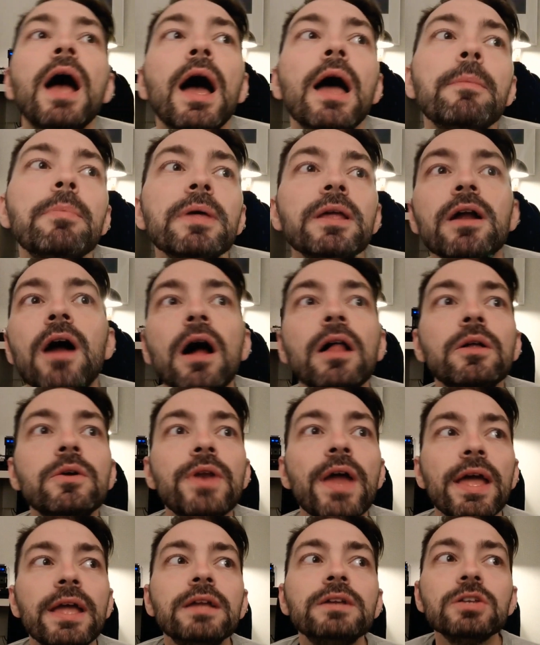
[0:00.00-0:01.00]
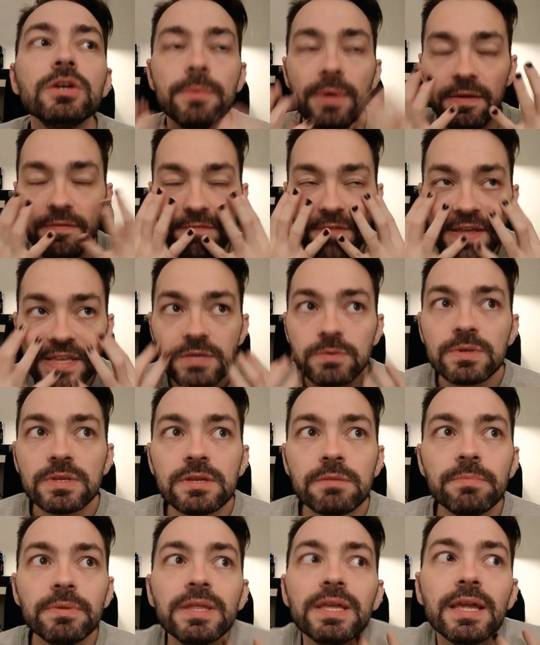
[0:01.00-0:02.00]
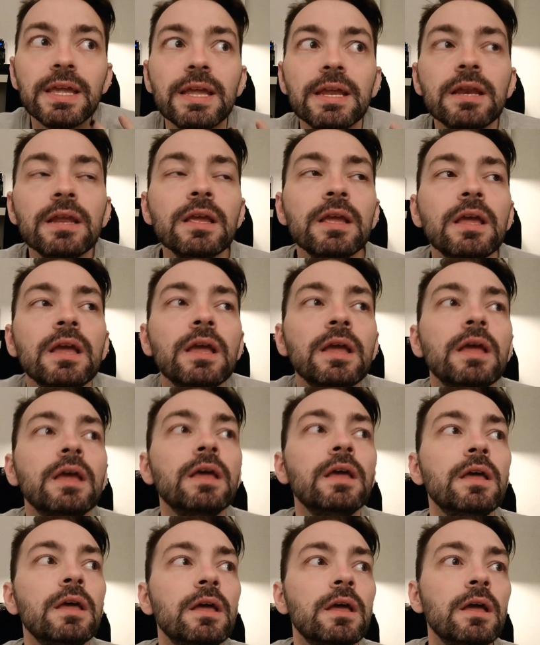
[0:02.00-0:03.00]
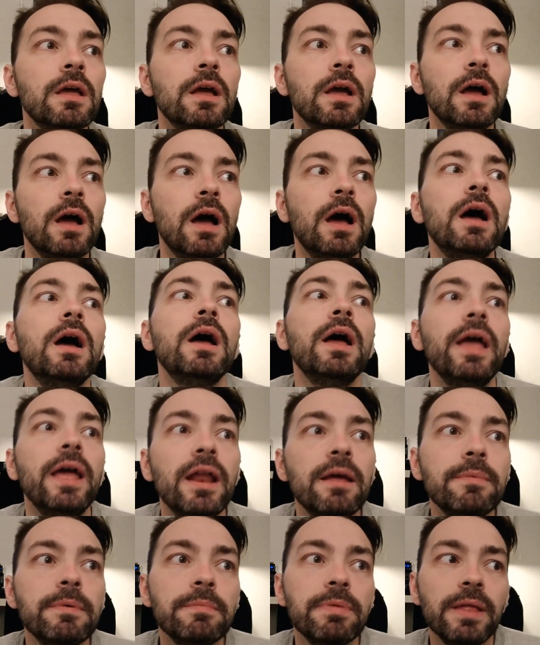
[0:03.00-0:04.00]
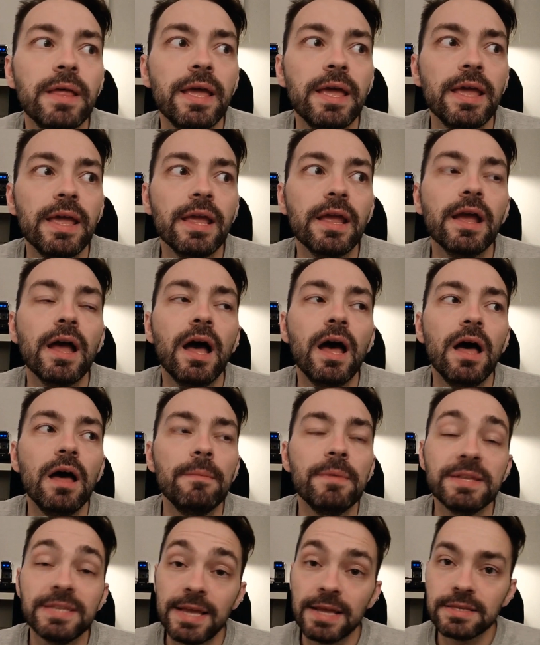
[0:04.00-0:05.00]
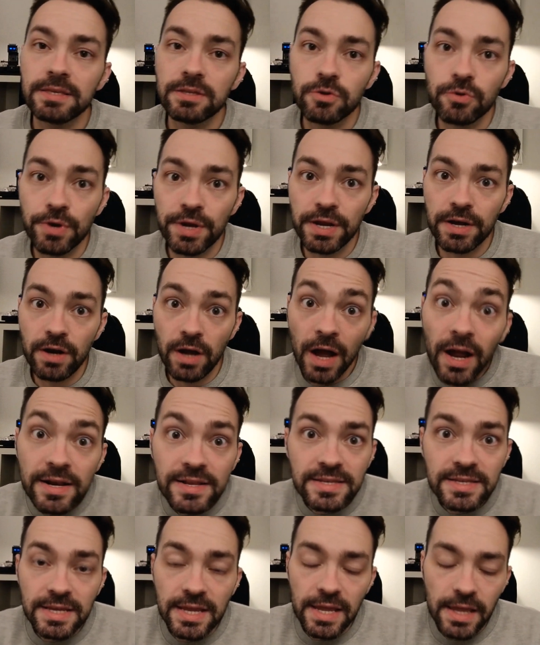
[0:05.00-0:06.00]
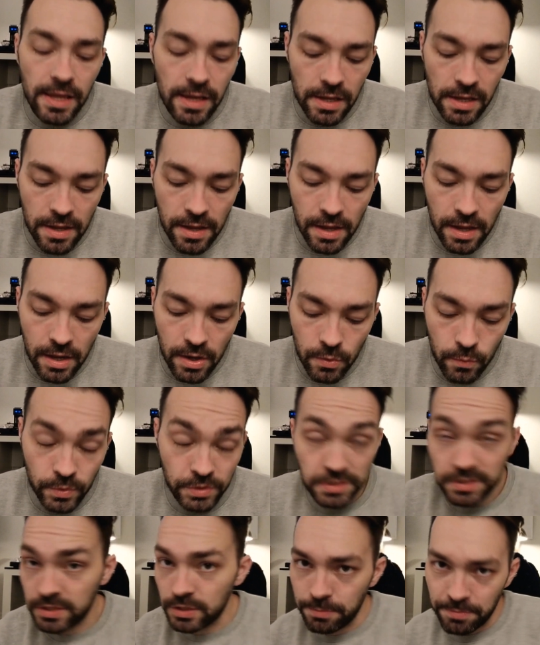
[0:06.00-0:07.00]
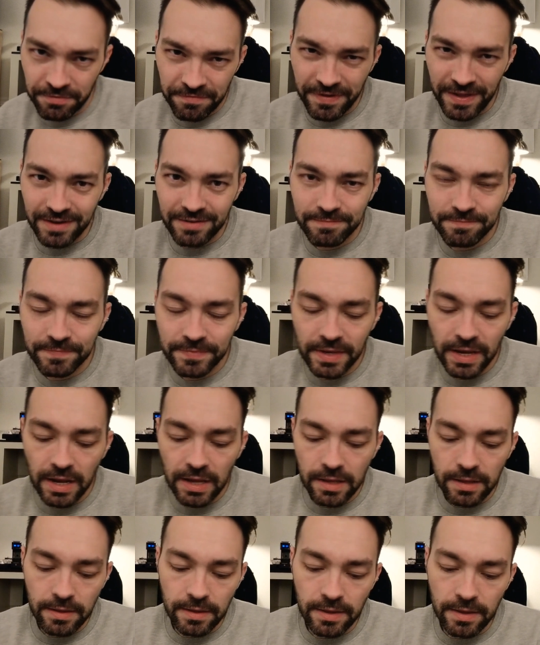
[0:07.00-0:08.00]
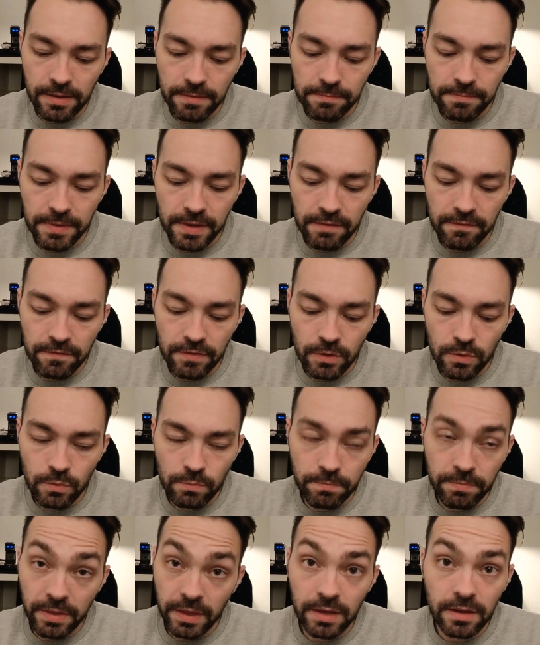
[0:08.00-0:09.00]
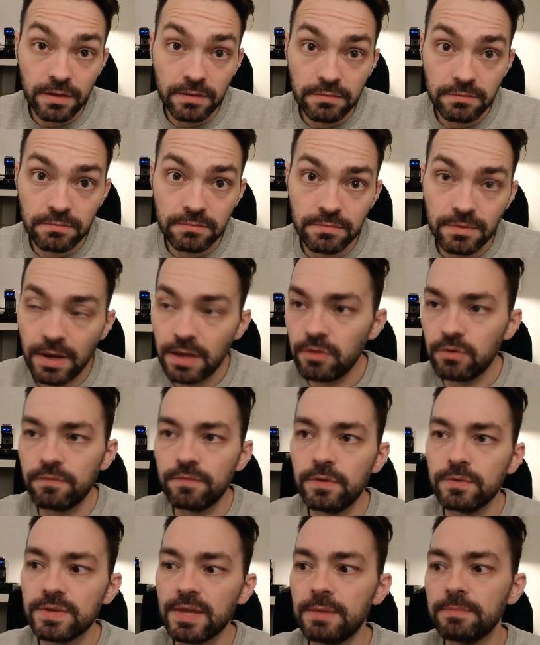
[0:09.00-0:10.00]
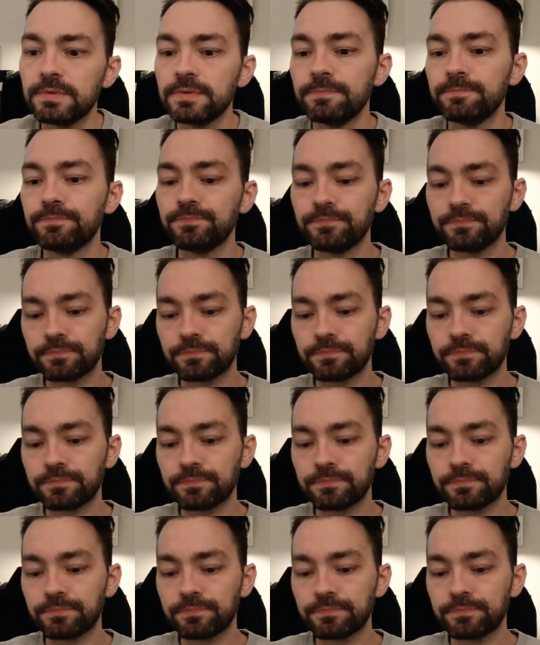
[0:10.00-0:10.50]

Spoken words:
I played Hollow Knight until my face wants to bleed. And I've been playing Assassin's Creed Odyssey, which is super fun if you play either of those games.